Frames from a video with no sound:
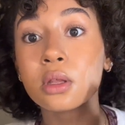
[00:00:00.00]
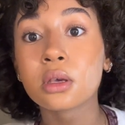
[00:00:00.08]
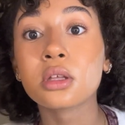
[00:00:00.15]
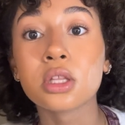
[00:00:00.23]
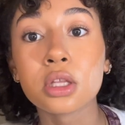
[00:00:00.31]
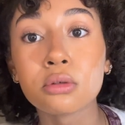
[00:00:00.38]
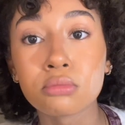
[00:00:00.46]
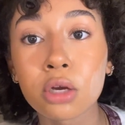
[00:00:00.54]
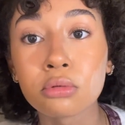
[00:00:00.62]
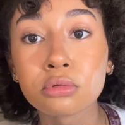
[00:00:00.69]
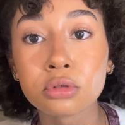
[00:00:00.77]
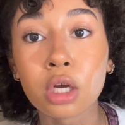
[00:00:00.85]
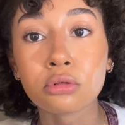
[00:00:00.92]
see, now
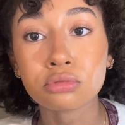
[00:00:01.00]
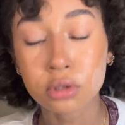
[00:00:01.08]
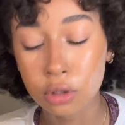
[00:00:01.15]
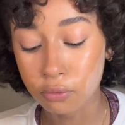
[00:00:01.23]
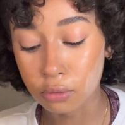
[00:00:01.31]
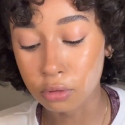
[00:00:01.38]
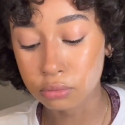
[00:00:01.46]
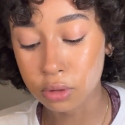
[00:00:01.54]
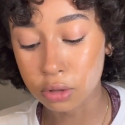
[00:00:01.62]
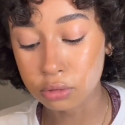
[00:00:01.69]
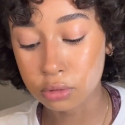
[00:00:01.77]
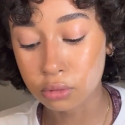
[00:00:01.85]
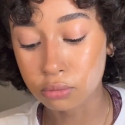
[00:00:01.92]
it's really full. Now it's
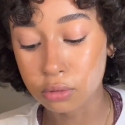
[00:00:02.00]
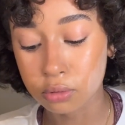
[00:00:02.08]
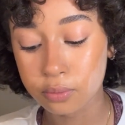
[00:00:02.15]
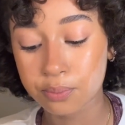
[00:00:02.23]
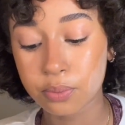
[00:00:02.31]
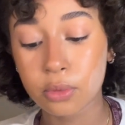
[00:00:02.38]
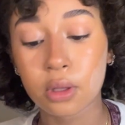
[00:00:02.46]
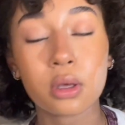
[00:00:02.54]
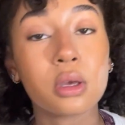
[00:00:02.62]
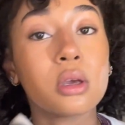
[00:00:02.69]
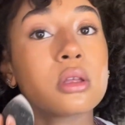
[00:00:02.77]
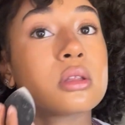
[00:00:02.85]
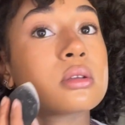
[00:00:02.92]
really full.
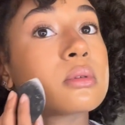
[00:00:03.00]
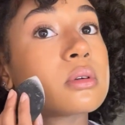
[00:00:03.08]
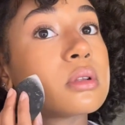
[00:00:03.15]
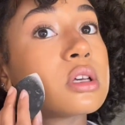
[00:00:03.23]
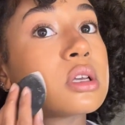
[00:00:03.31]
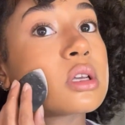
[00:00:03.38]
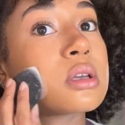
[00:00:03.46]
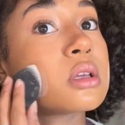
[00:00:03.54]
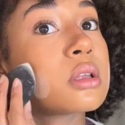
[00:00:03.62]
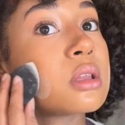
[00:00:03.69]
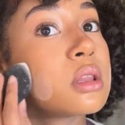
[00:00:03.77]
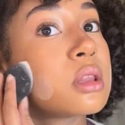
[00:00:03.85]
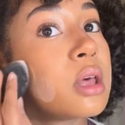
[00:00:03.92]
So I go like
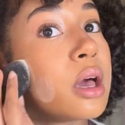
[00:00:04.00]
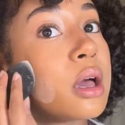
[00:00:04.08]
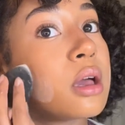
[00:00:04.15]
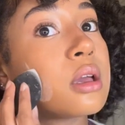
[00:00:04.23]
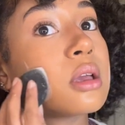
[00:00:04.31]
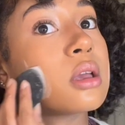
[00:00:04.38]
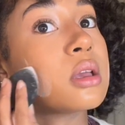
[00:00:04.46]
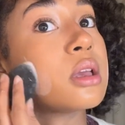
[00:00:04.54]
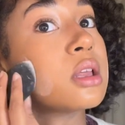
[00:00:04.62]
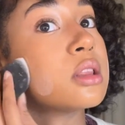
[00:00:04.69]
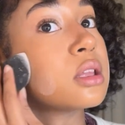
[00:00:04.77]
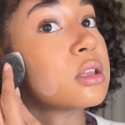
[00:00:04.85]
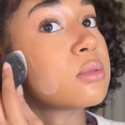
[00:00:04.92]
that, and
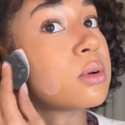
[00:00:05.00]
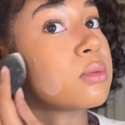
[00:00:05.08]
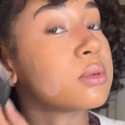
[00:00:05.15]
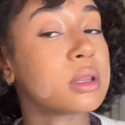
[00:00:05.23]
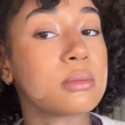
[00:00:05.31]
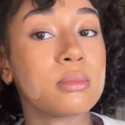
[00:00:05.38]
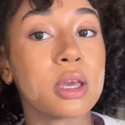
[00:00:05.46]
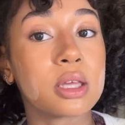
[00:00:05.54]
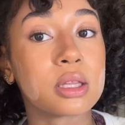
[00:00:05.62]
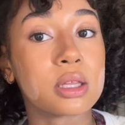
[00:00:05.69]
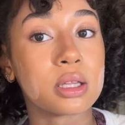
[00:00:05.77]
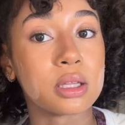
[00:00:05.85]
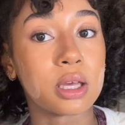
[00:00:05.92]
this is what really makes
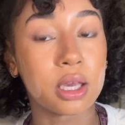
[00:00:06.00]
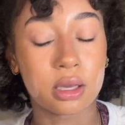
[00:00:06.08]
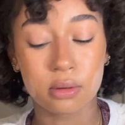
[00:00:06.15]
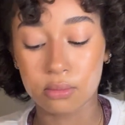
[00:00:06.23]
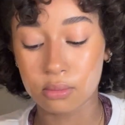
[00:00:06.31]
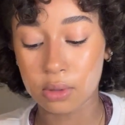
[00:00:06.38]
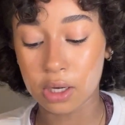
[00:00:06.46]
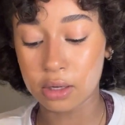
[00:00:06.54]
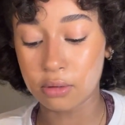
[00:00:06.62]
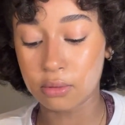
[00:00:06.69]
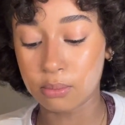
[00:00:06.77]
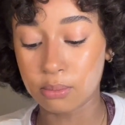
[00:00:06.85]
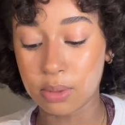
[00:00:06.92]
it like kind
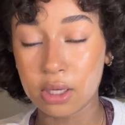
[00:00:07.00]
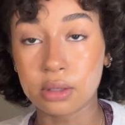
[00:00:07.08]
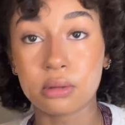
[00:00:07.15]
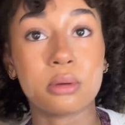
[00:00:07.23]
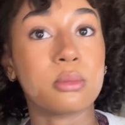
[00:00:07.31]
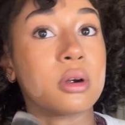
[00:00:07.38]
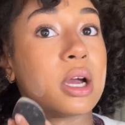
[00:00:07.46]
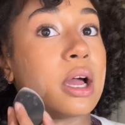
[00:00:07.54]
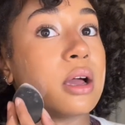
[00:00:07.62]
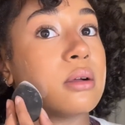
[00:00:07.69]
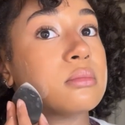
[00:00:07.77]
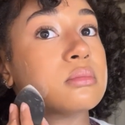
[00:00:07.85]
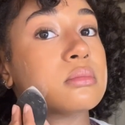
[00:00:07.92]
of be a little bit more
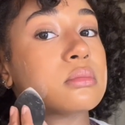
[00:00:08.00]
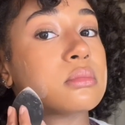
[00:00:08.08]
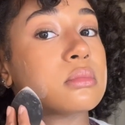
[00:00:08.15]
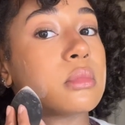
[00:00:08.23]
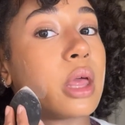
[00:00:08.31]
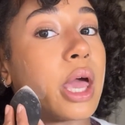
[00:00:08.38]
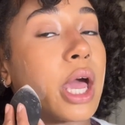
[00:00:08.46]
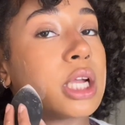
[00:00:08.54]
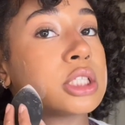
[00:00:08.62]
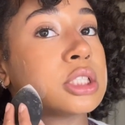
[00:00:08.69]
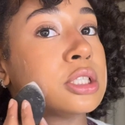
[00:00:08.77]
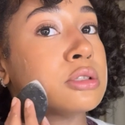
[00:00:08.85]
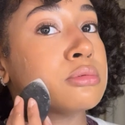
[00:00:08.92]

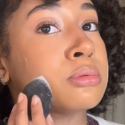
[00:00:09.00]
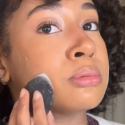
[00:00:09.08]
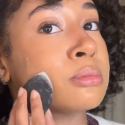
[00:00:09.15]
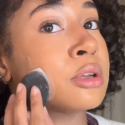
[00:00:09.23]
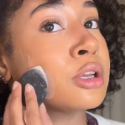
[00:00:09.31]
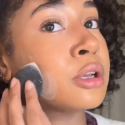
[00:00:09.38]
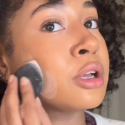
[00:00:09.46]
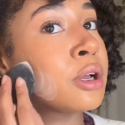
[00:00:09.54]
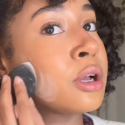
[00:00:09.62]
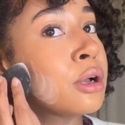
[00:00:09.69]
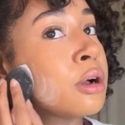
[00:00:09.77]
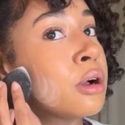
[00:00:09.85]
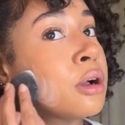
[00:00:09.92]
ashy
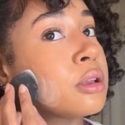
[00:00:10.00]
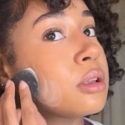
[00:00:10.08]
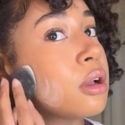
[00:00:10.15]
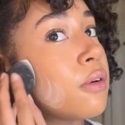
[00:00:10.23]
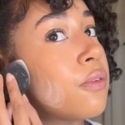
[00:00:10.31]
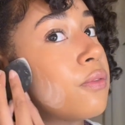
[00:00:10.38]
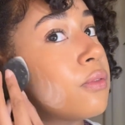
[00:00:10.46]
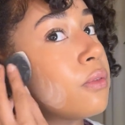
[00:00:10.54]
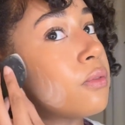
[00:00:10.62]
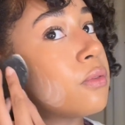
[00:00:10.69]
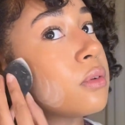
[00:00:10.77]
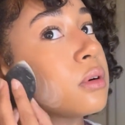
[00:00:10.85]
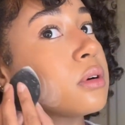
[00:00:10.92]
enough
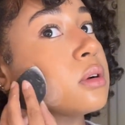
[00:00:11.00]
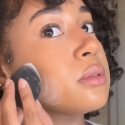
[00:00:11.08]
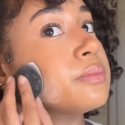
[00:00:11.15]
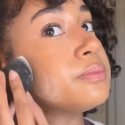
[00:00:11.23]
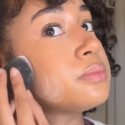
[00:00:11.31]
for